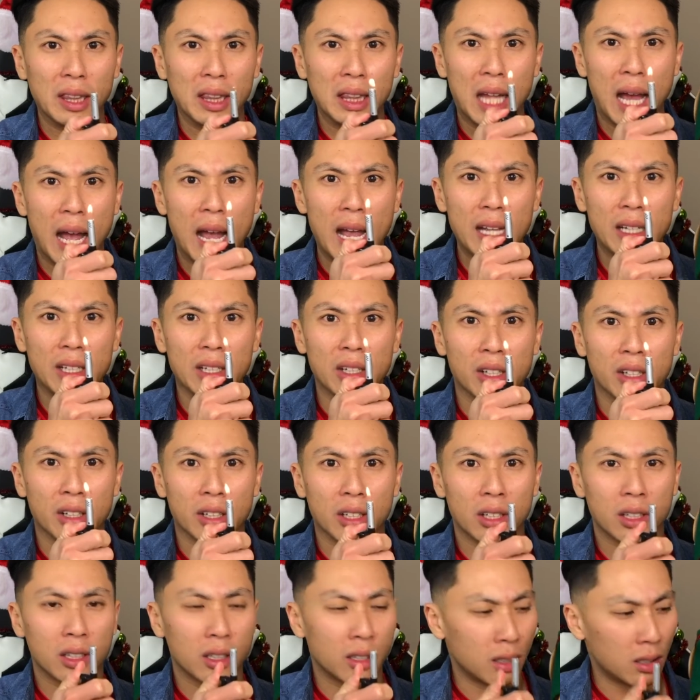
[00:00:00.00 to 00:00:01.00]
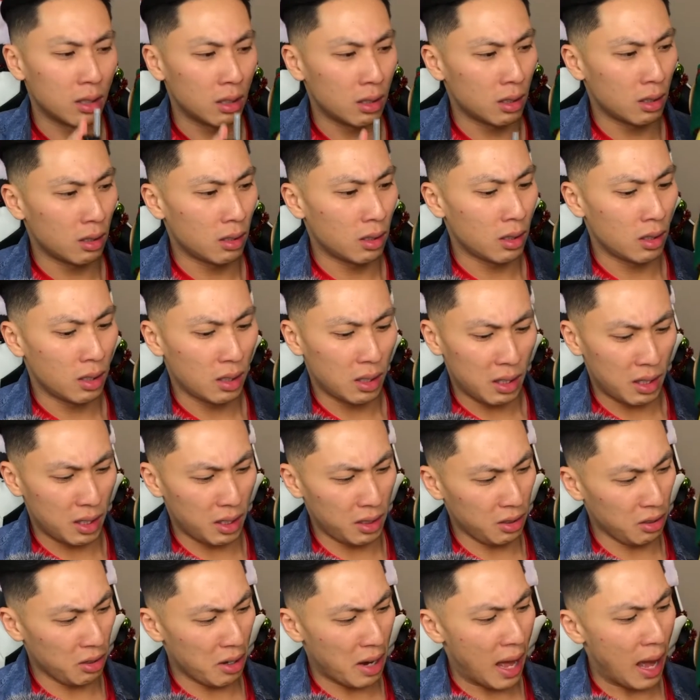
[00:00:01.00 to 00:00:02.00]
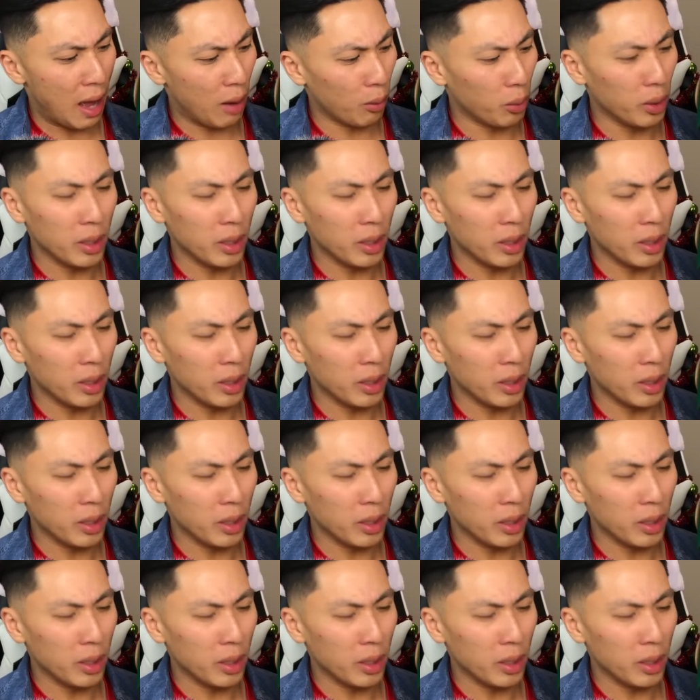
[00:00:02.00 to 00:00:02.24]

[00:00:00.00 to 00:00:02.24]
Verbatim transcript: lighter in your hat?